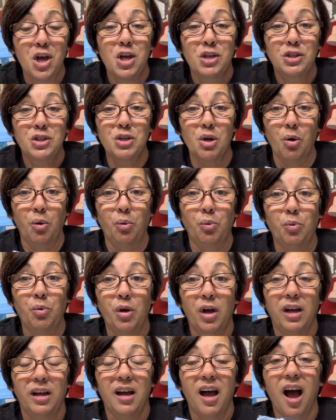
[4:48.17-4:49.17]
So
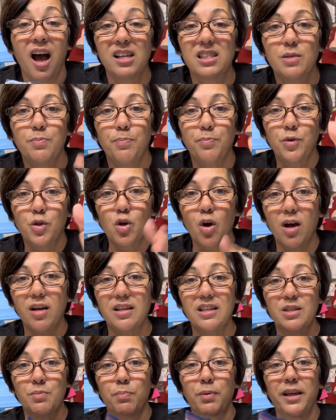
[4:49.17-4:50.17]
I try
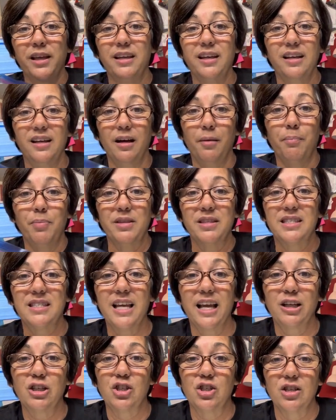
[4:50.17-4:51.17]
to split it up in
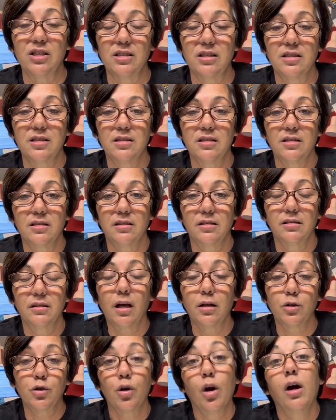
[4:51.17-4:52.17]
sections
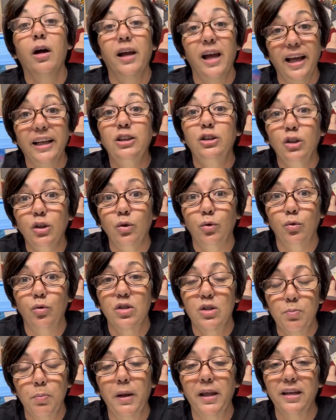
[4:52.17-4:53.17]
not try, I do
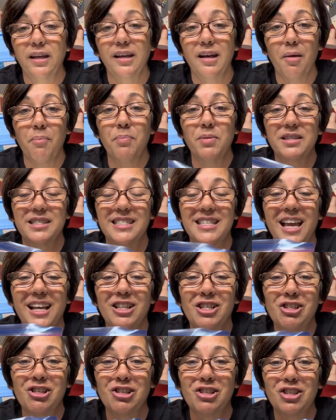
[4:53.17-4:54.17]
split it up in
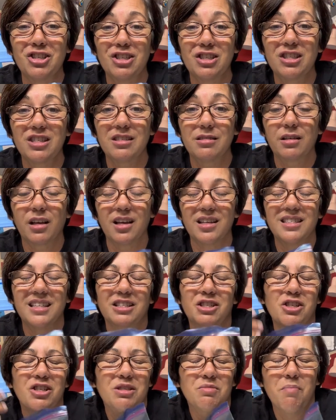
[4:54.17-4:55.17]
sections because
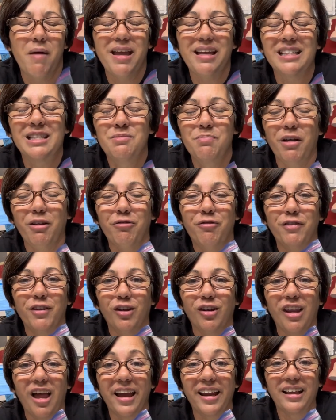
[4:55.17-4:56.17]
it just makes me
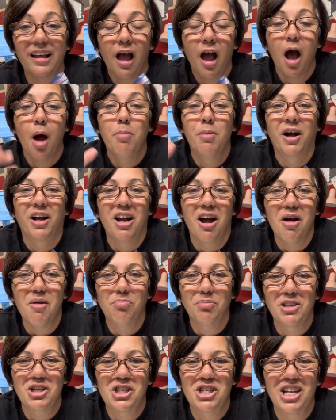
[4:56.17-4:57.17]
feel like I'm
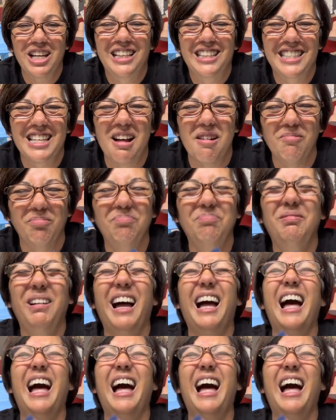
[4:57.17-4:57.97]
accomplishing something.